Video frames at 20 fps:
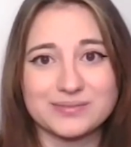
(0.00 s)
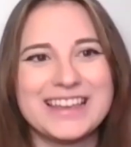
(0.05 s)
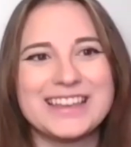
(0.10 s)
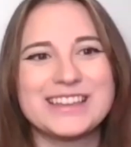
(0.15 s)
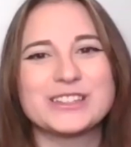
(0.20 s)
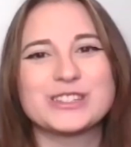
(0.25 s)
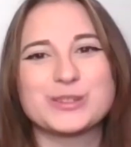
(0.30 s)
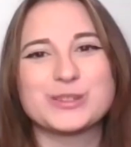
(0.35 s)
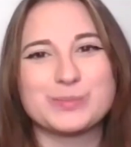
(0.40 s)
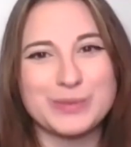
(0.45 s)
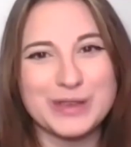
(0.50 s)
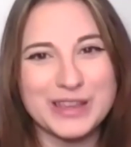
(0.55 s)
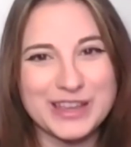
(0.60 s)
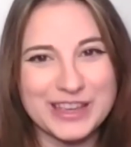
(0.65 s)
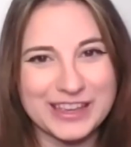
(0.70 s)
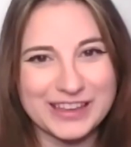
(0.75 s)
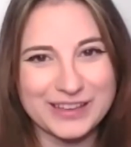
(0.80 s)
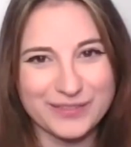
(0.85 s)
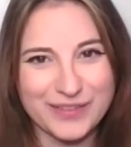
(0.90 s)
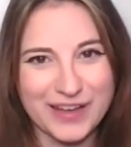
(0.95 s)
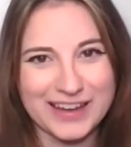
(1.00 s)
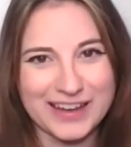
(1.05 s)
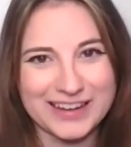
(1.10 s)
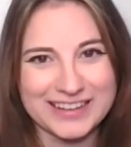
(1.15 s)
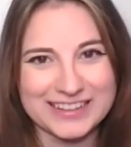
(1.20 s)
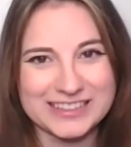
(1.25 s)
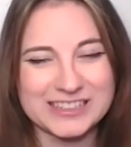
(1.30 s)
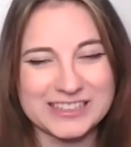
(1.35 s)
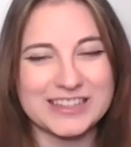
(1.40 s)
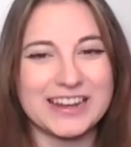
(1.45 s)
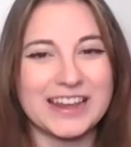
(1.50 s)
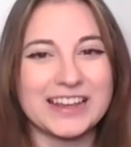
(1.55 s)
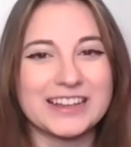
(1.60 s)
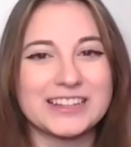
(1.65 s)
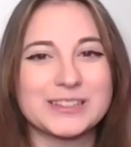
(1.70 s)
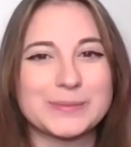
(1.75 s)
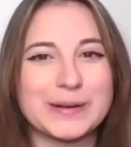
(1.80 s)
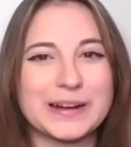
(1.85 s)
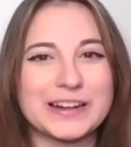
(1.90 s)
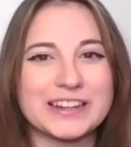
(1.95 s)
Speaking of audience, the
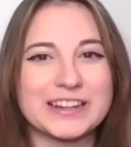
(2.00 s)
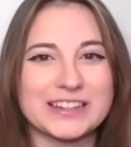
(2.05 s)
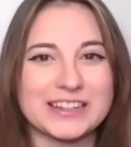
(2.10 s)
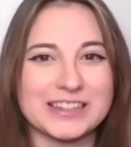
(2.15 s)
next part